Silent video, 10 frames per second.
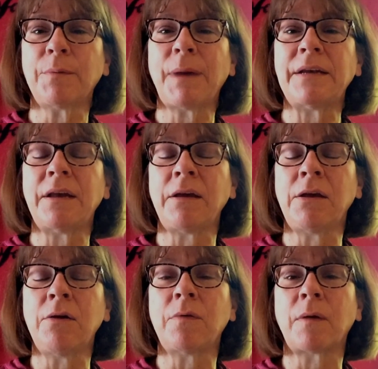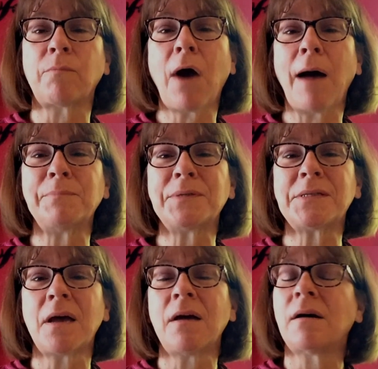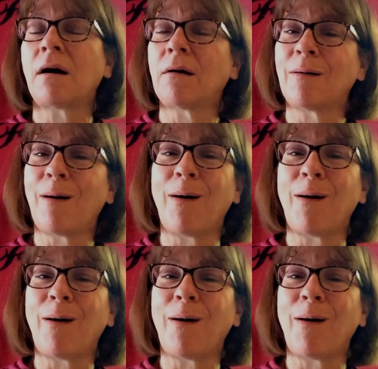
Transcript: reminding you that props are